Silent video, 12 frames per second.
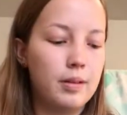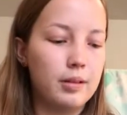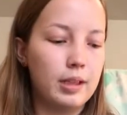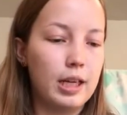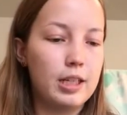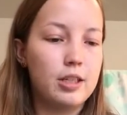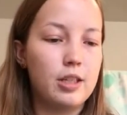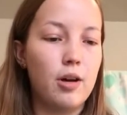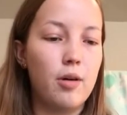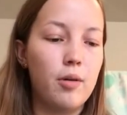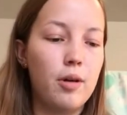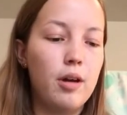Okay,
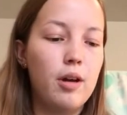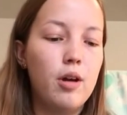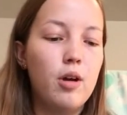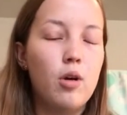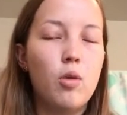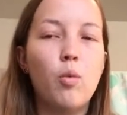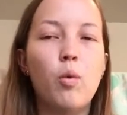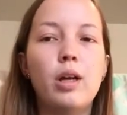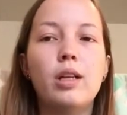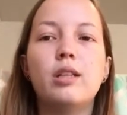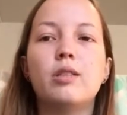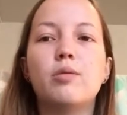so
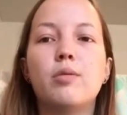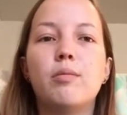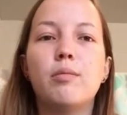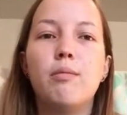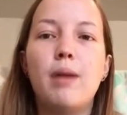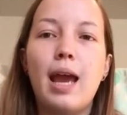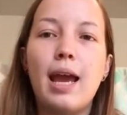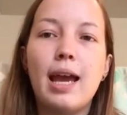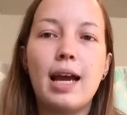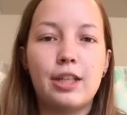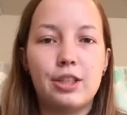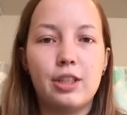once May
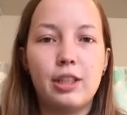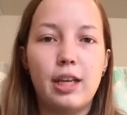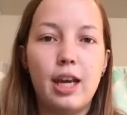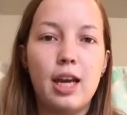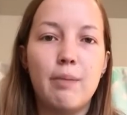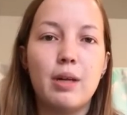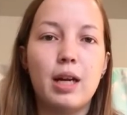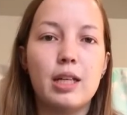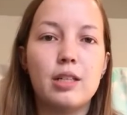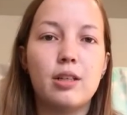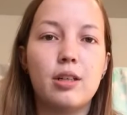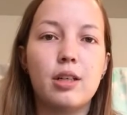actually came and I
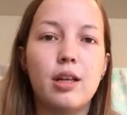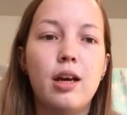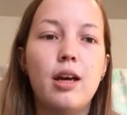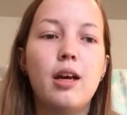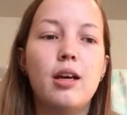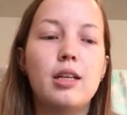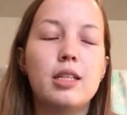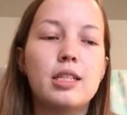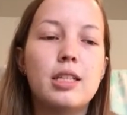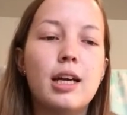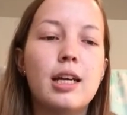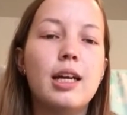started
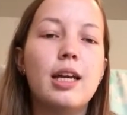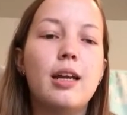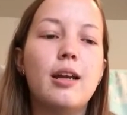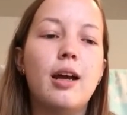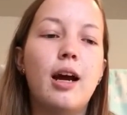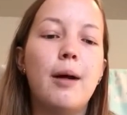studying,